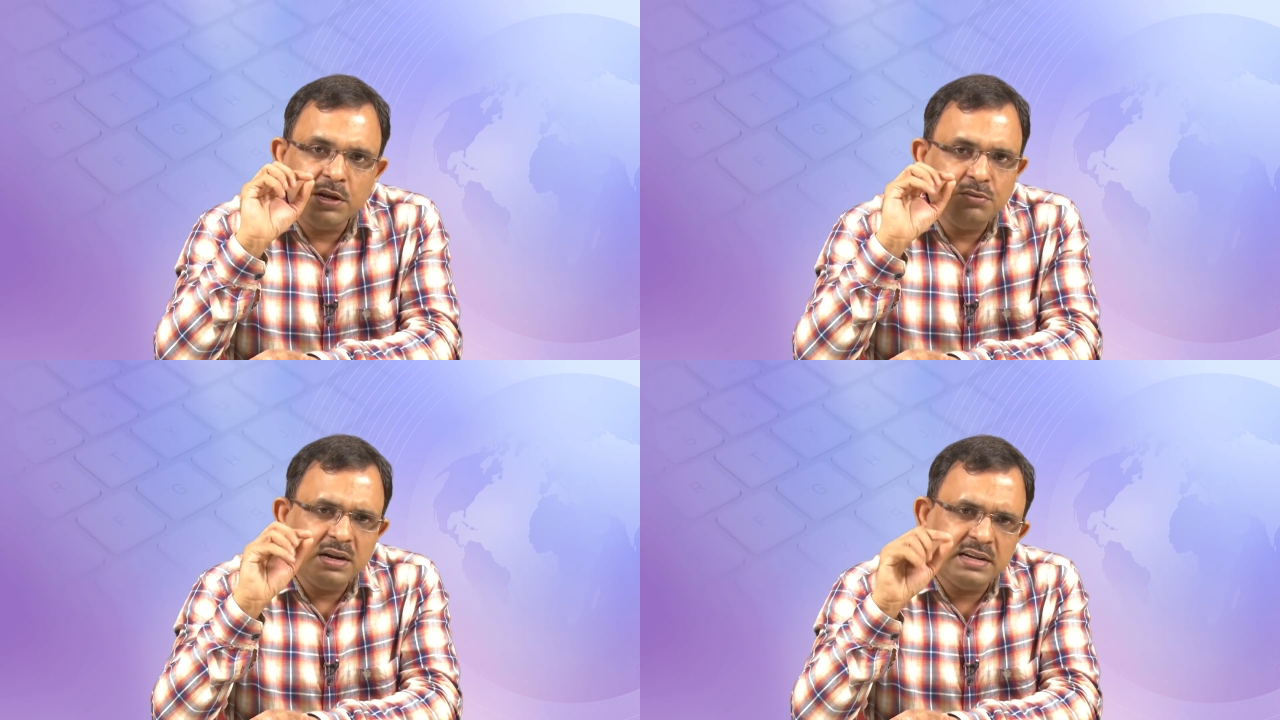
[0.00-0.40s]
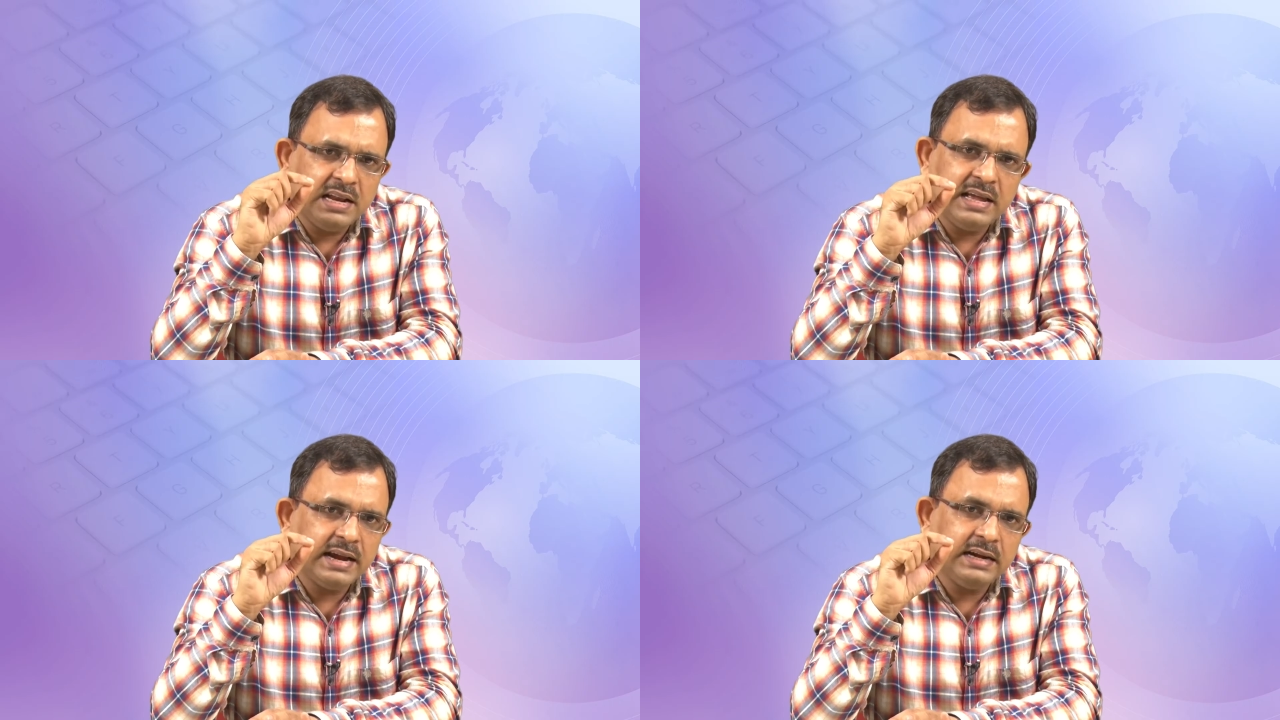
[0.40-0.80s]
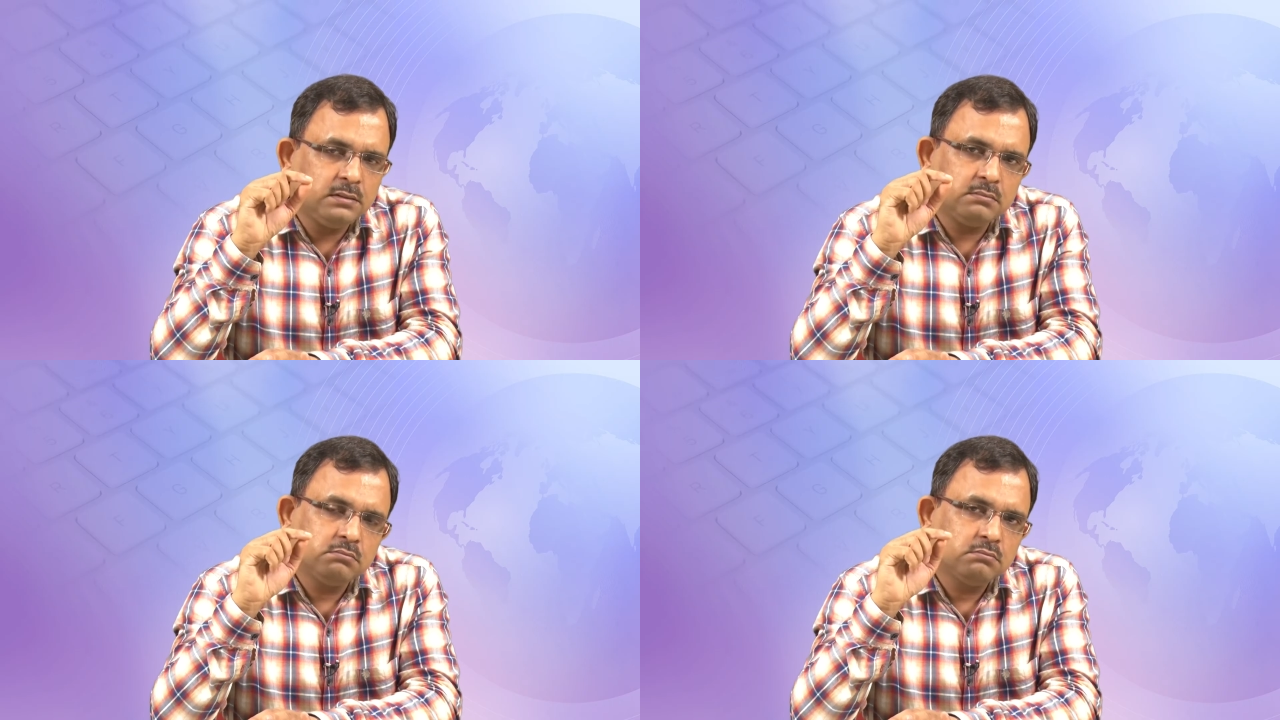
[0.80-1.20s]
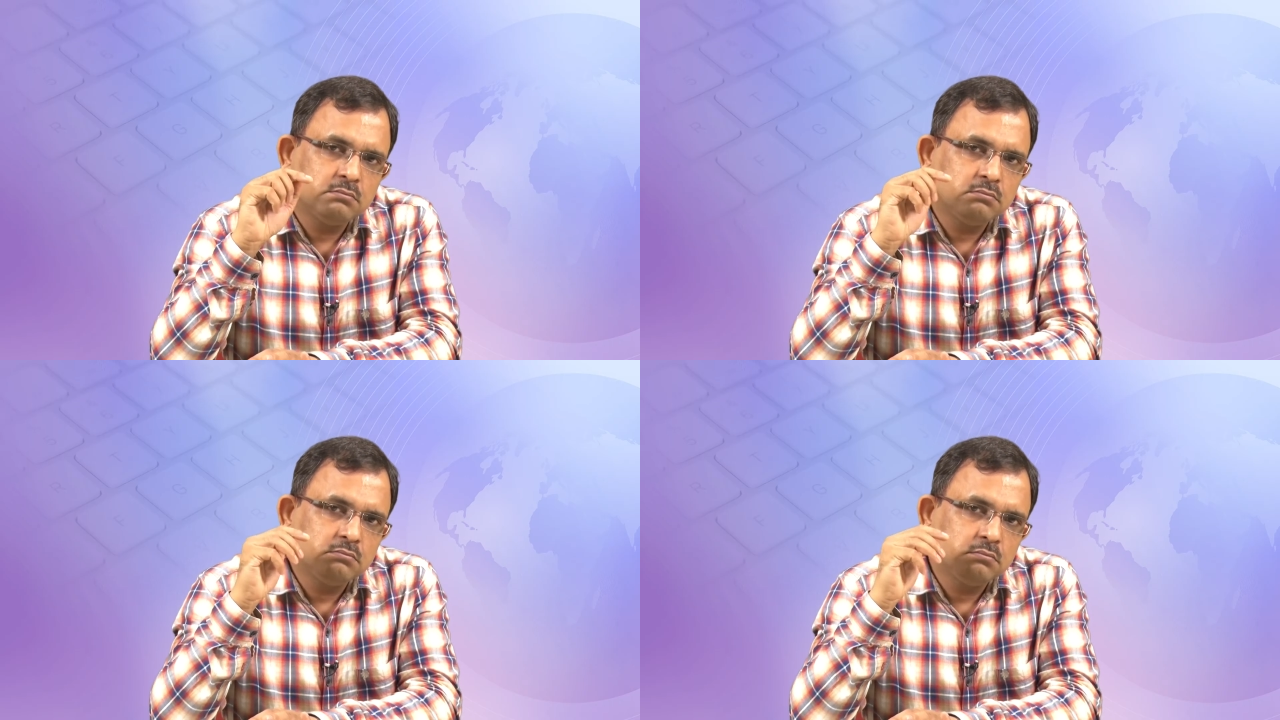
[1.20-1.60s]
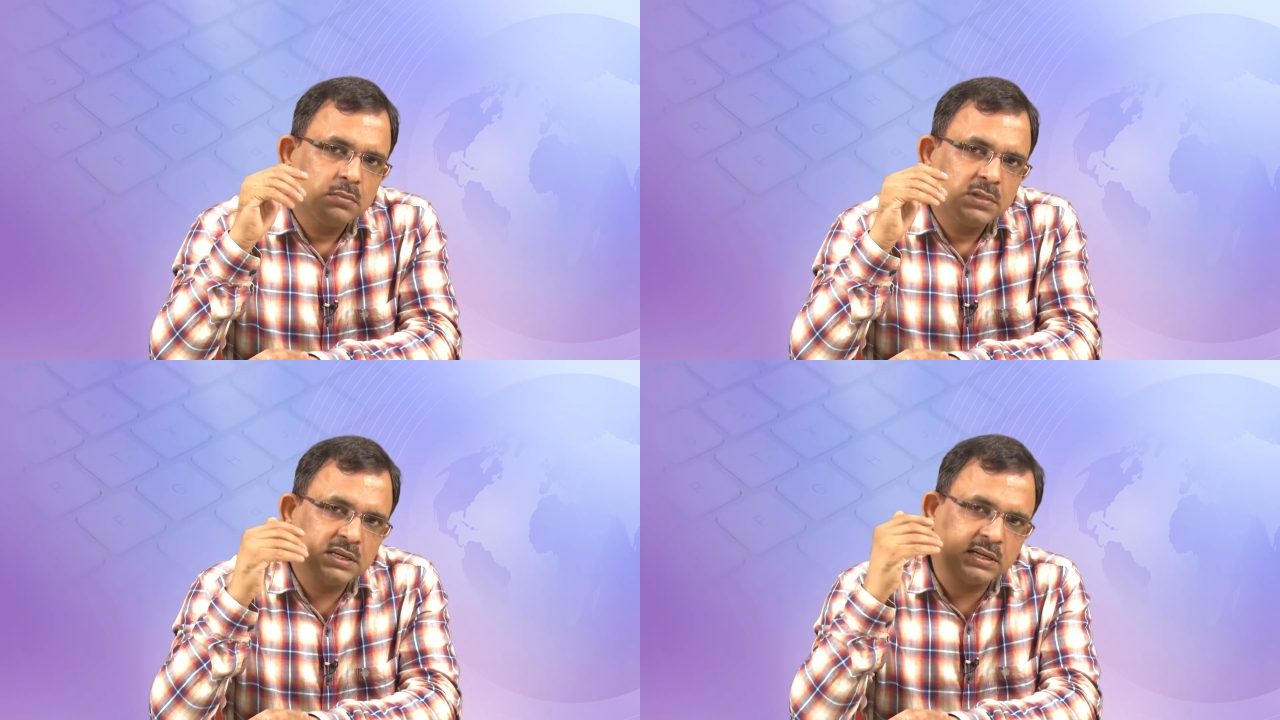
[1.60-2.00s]
So when you are dealing it,
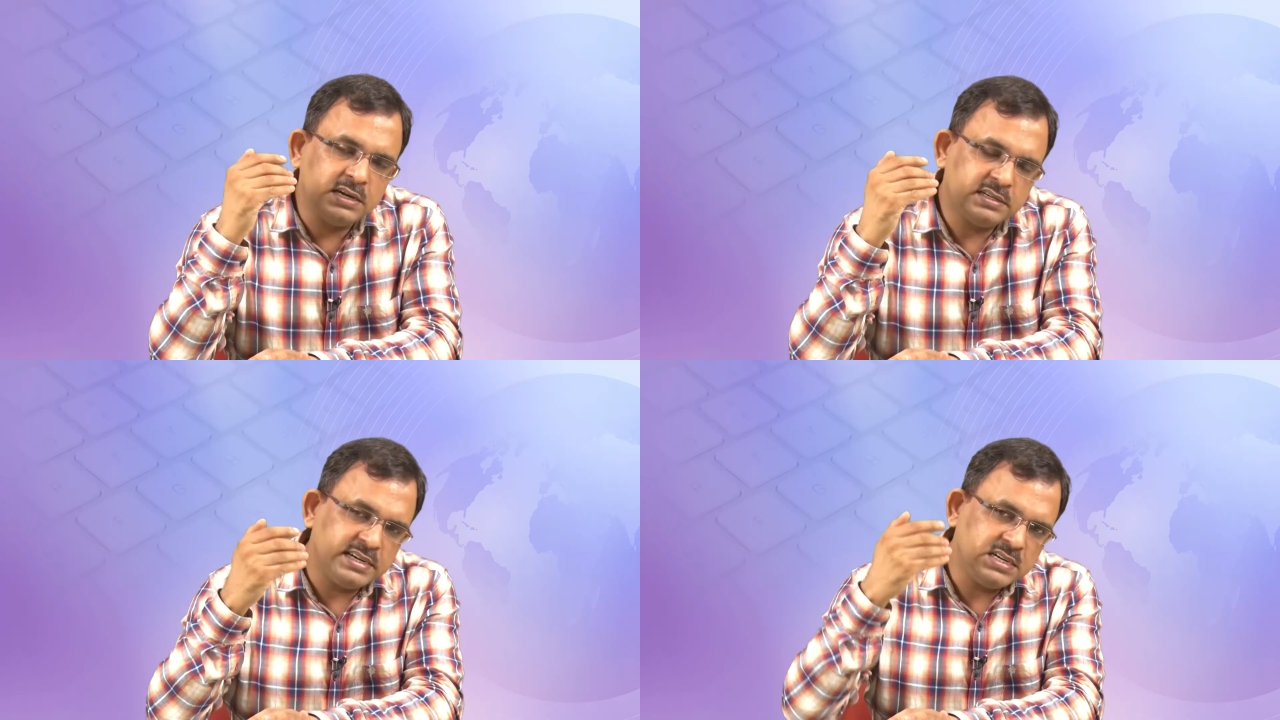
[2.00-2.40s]
the